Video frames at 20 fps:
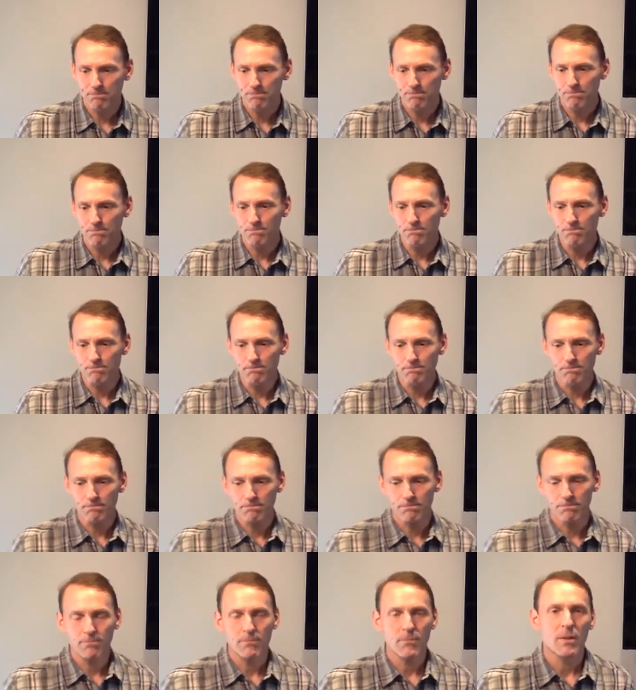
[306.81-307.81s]

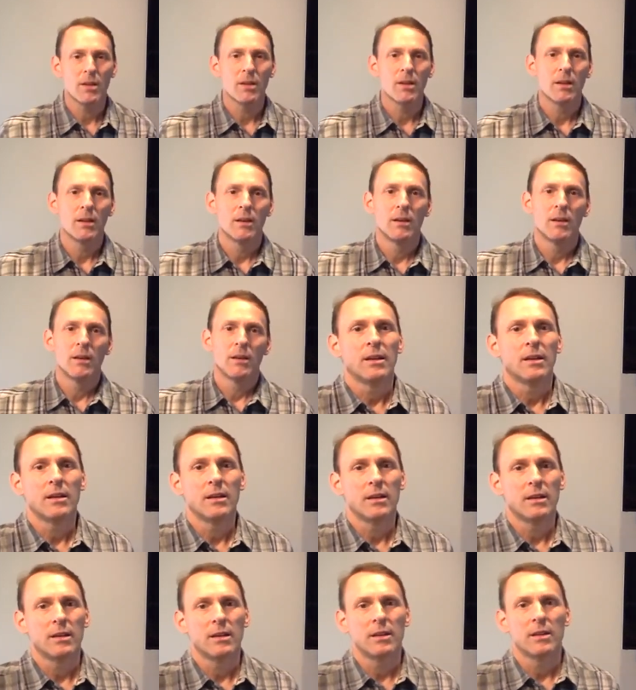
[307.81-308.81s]

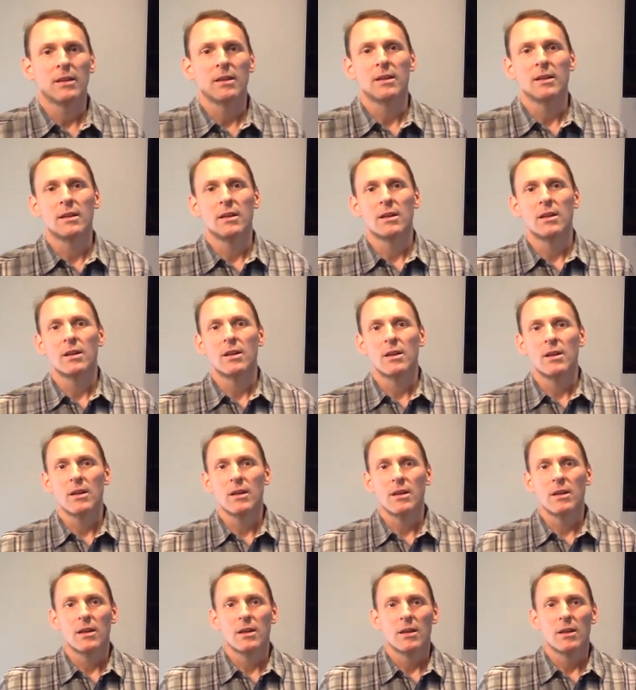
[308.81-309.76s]
[no speech]